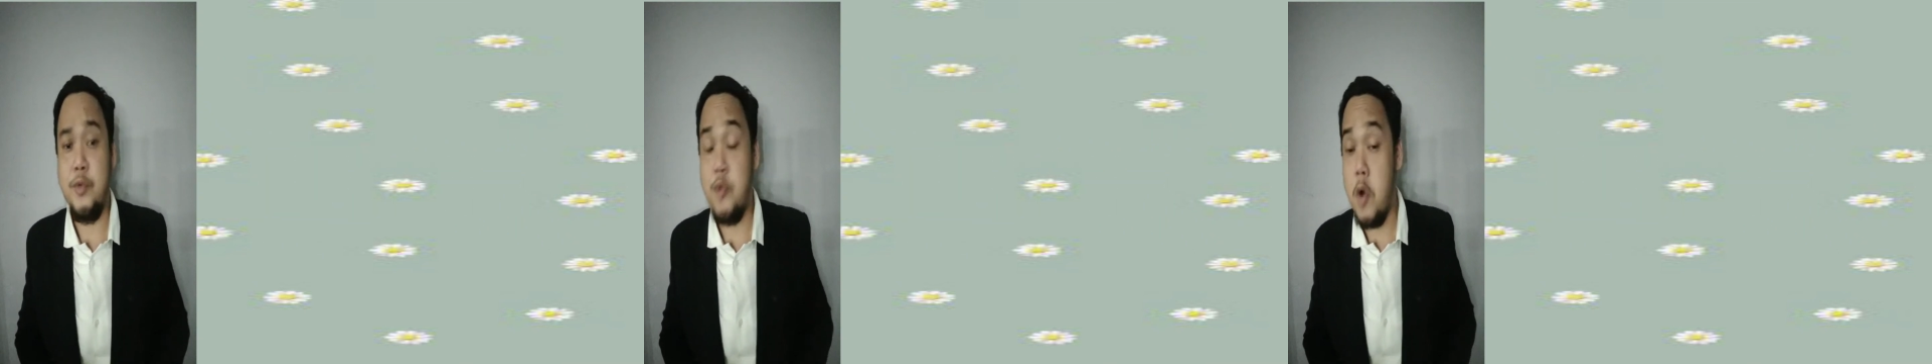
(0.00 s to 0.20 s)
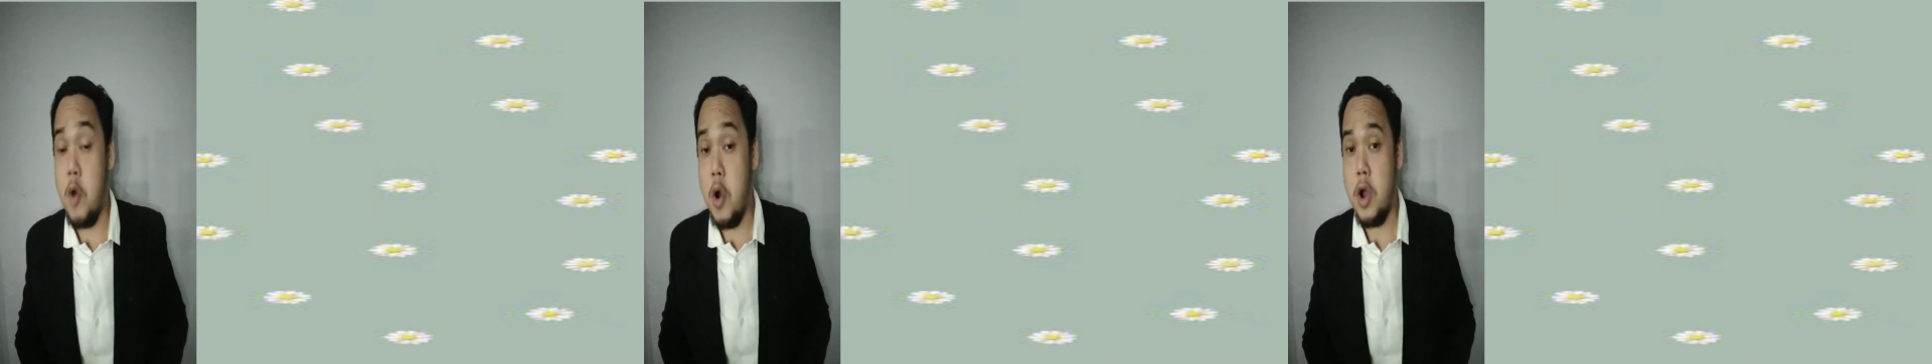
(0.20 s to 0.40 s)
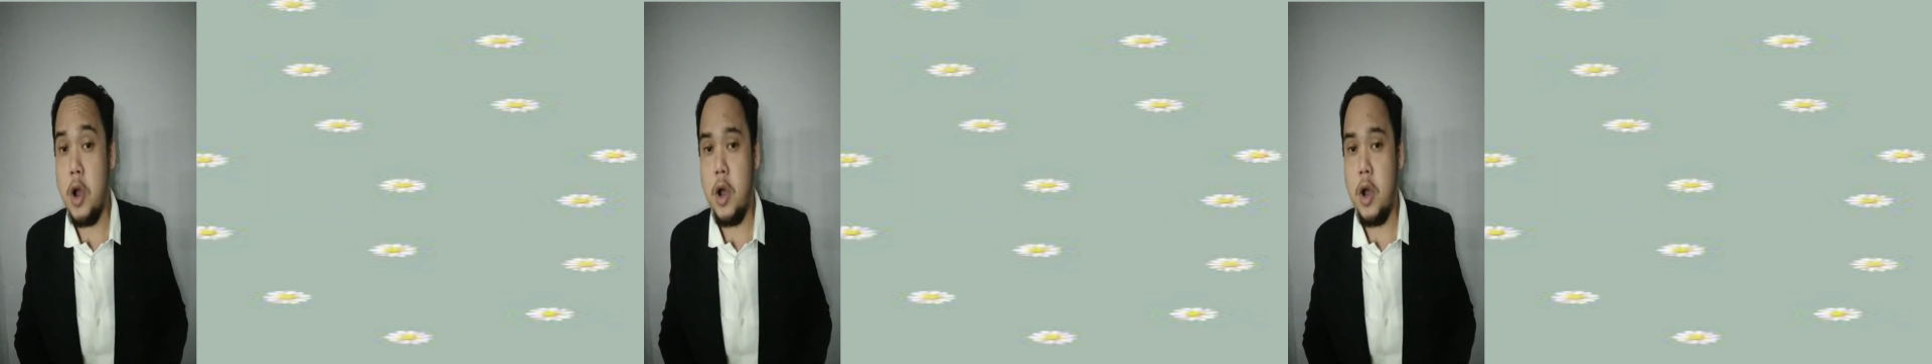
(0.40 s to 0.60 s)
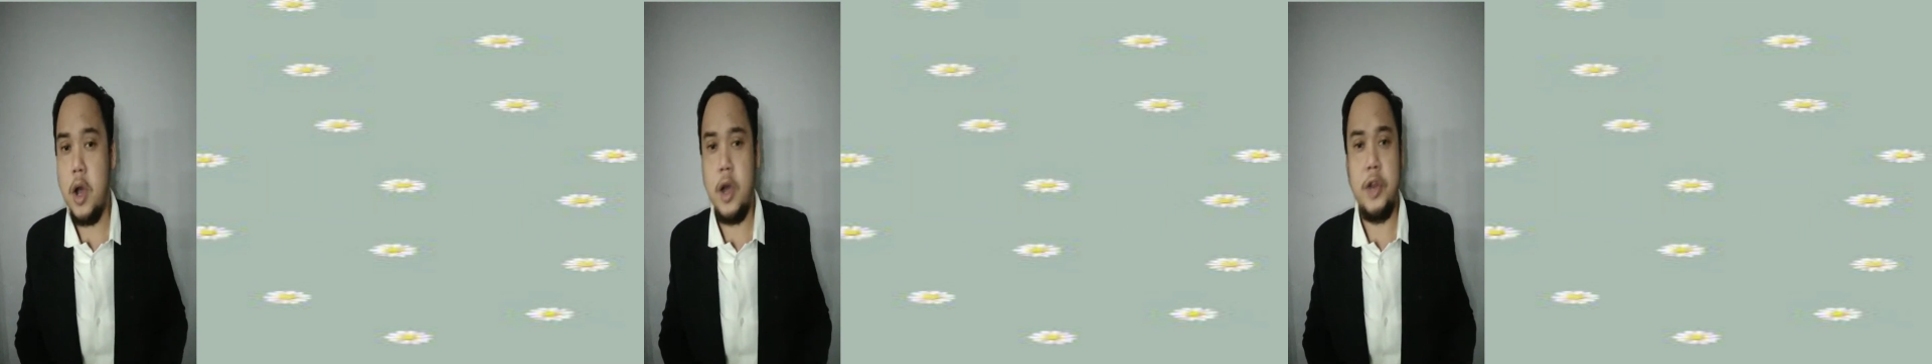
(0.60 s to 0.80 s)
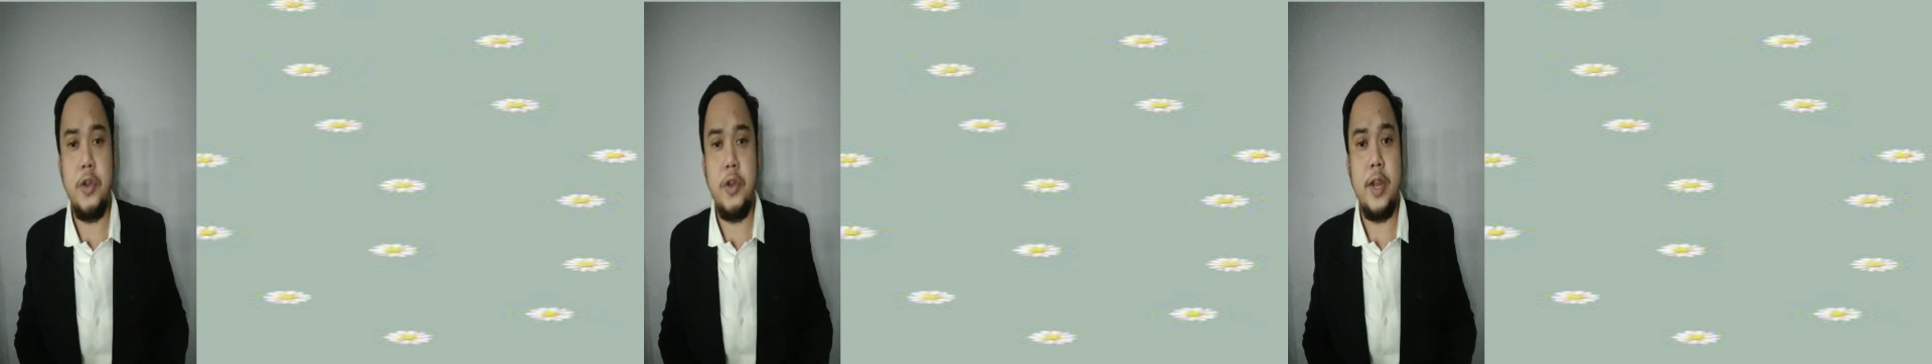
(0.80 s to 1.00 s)

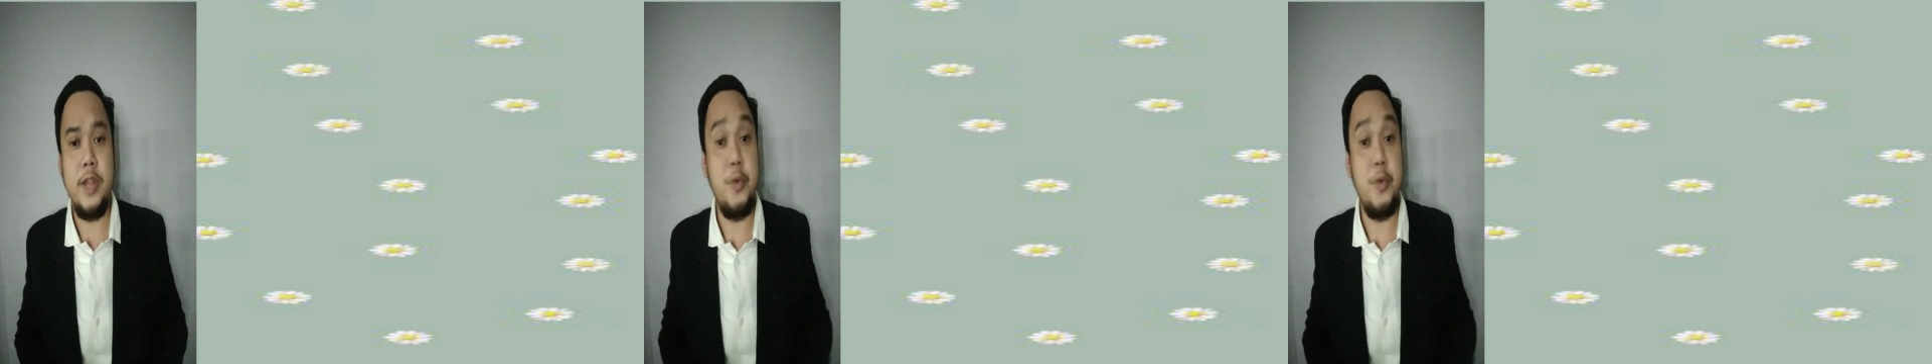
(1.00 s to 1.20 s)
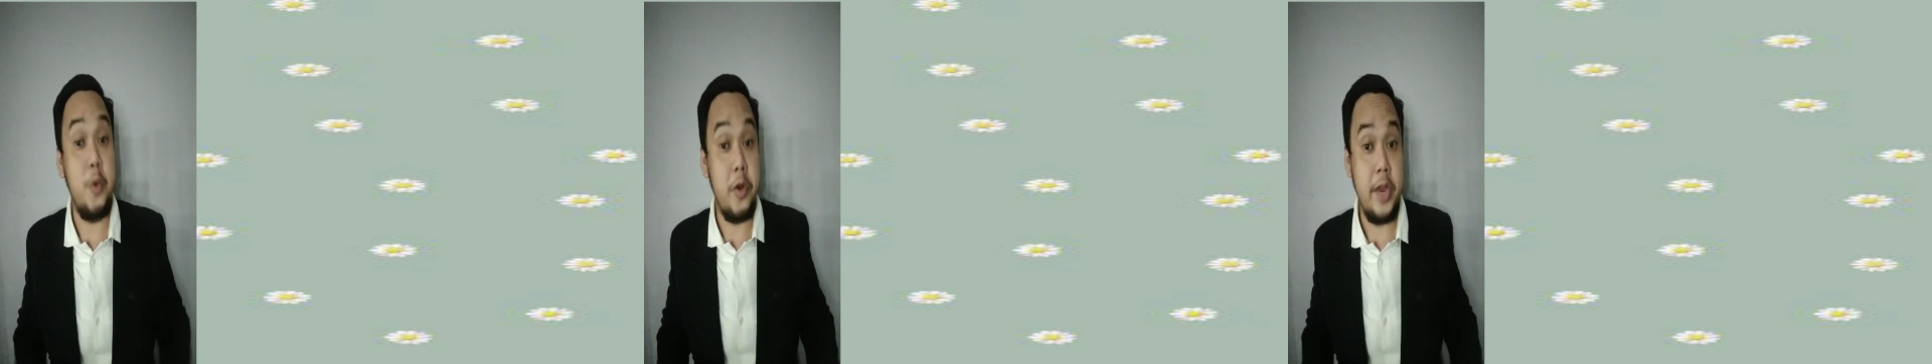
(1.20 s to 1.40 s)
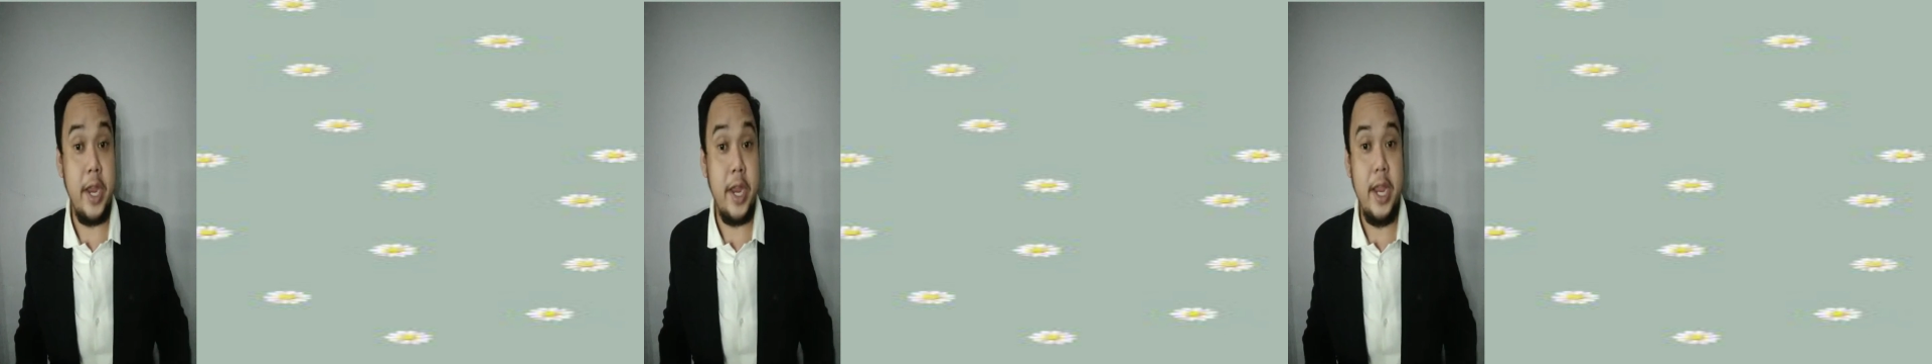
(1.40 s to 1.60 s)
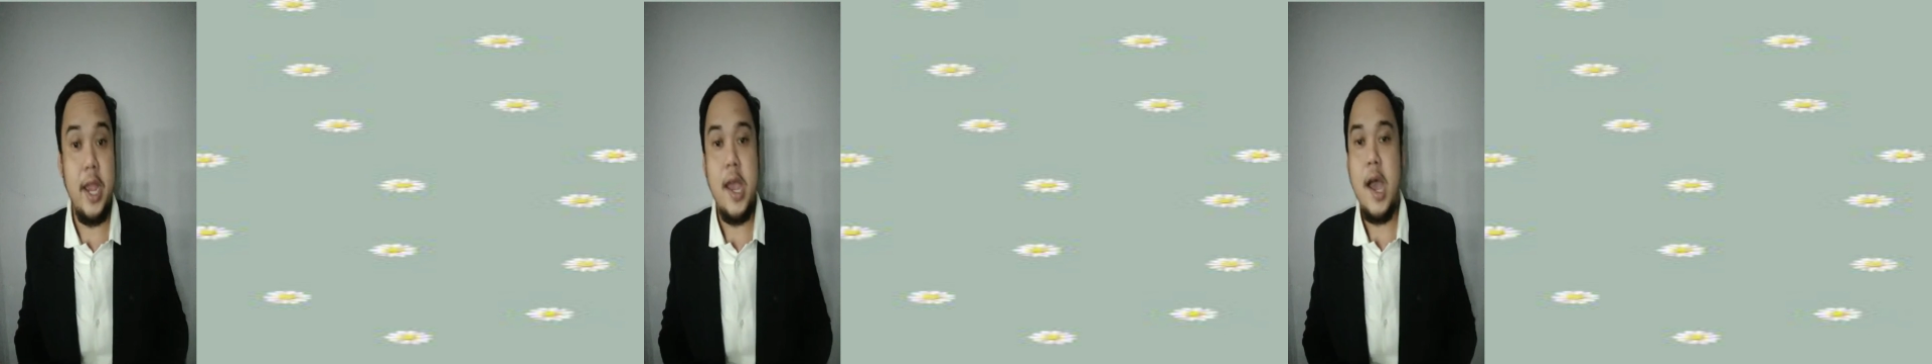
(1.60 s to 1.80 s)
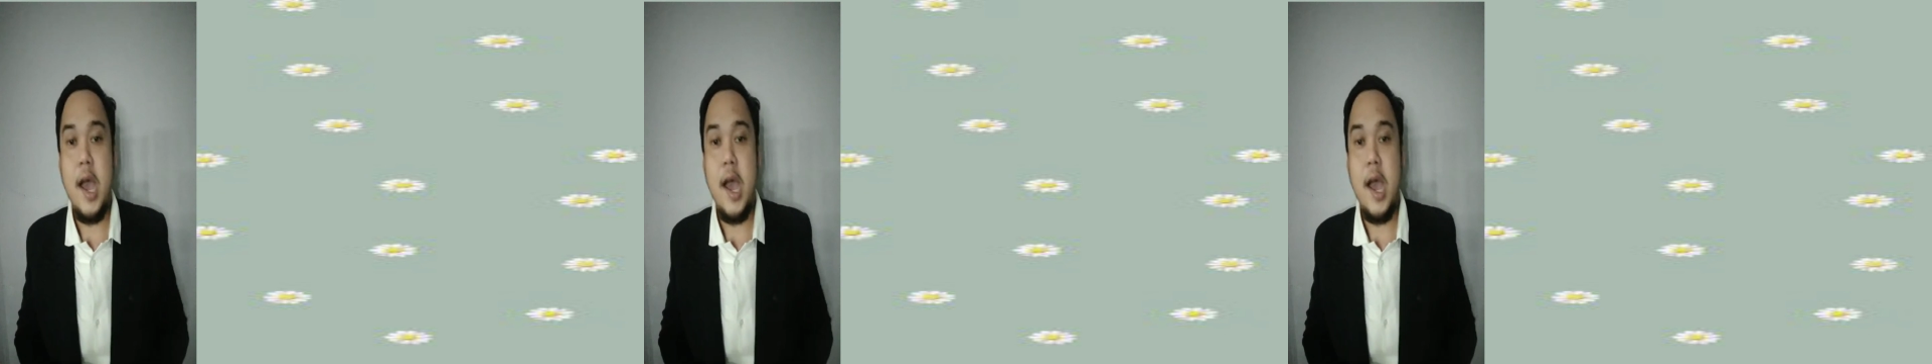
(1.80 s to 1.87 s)
worry